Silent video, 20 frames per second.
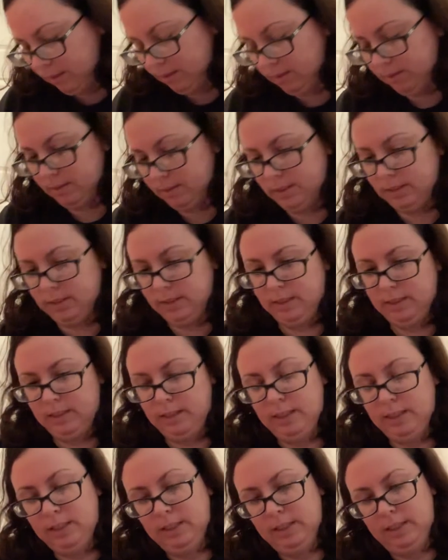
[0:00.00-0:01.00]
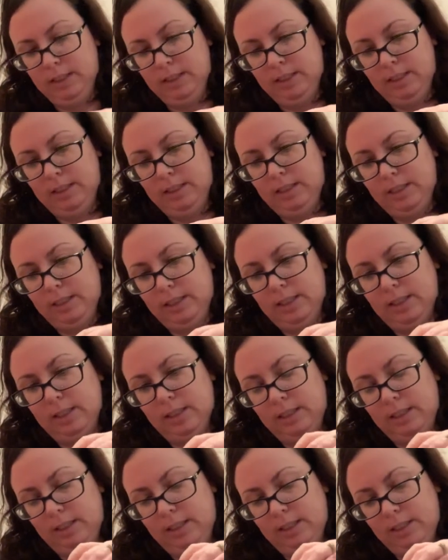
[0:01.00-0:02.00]
how do I kind of
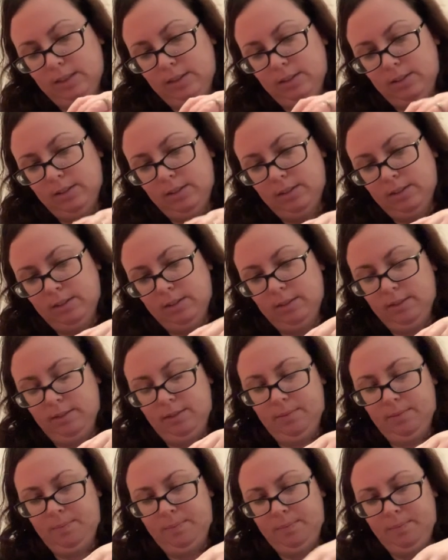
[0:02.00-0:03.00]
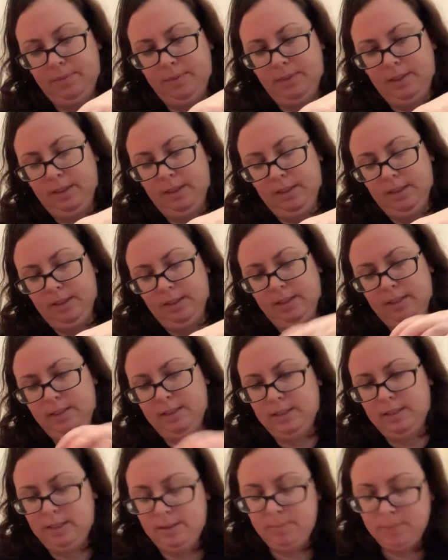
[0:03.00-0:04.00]
get her.
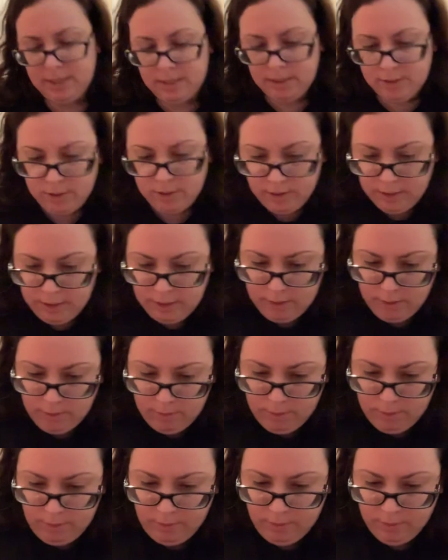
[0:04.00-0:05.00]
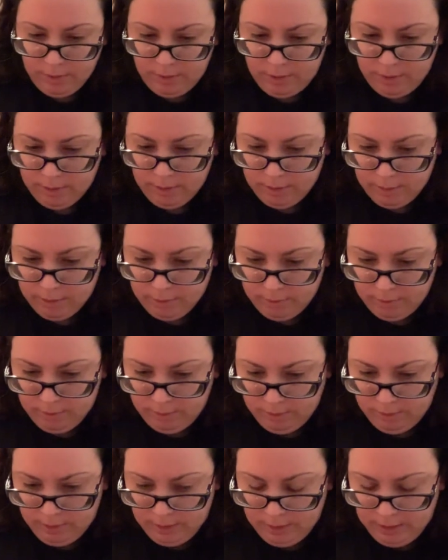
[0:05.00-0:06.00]
Seems like, shouldn't it go over your
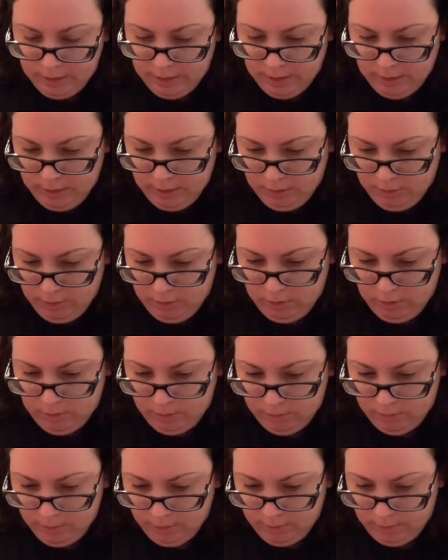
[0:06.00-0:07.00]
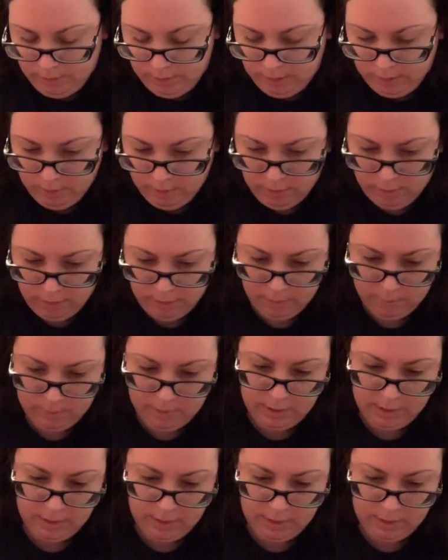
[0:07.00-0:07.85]
shoulder? I feel like her arm's